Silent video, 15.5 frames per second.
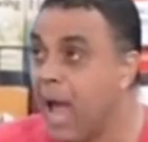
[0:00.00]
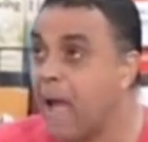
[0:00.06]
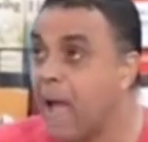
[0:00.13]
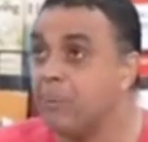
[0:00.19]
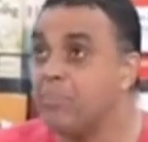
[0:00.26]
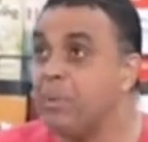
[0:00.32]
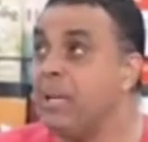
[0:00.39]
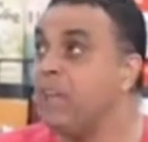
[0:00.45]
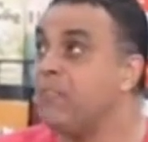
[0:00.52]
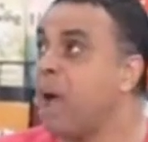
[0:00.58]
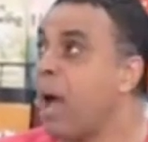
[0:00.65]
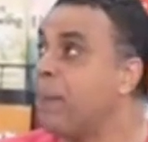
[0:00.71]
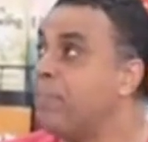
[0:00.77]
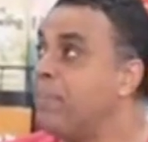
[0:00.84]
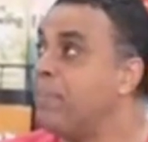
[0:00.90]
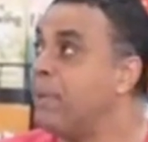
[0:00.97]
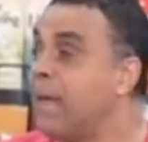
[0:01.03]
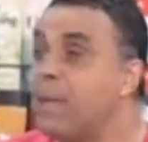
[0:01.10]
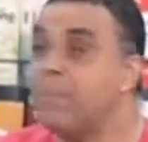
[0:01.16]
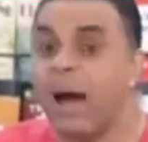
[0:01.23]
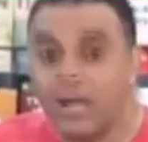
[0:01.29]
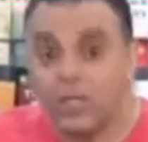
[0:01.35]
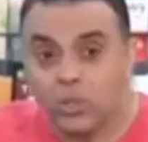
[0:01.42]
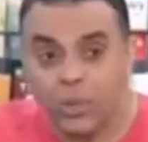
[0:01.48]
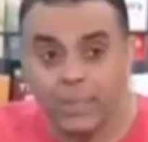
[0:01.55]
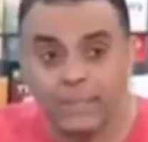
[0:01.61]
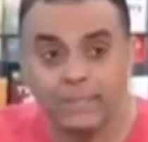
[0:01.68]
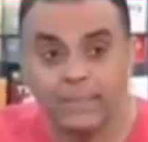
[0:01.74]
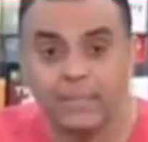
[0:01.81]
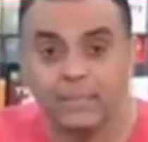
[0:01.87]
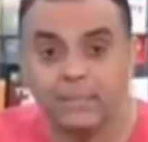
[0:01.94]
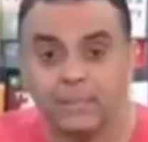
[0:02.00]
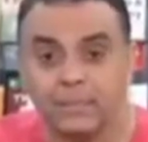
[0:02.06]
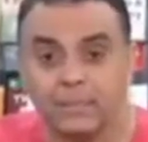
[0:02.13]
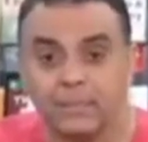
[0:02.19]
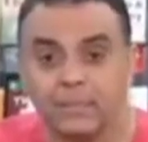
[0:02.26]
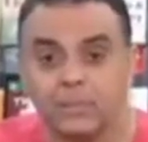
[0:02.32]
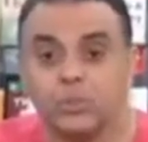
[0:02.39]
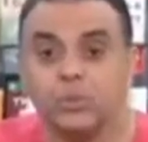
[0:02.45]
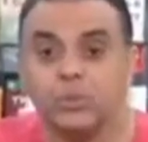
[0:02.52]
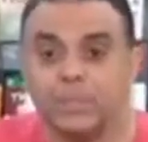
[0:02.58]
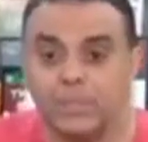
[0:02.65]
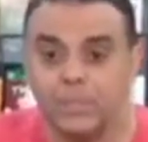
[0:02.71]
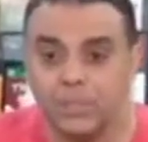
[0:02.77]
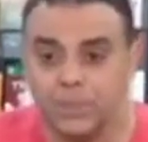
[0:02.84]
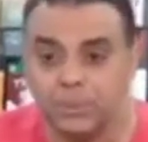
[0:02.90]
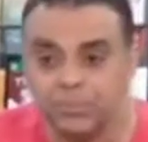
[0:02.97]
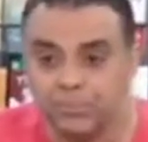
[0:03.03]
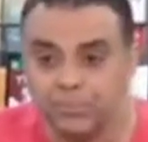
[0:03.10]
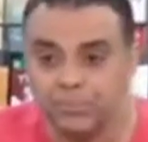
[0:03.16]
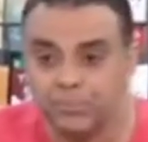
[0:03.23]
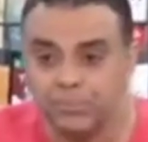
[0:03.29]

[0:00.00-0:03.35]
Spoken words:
I believe I became anointed to teach.